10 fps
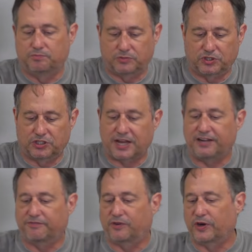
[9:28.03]
just kind of
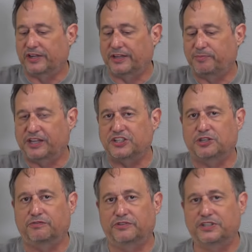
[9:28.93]
vertically placed
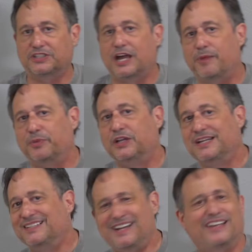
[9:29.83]
over the top,
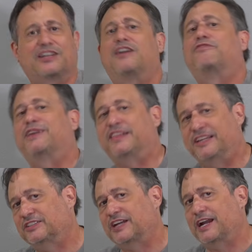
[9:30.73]
not covering the
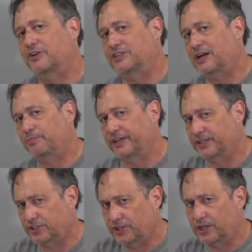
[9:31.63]
entire top like a
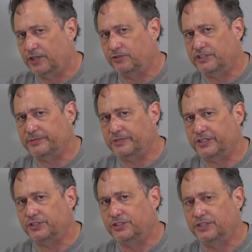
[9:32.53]
Chicago deep dish.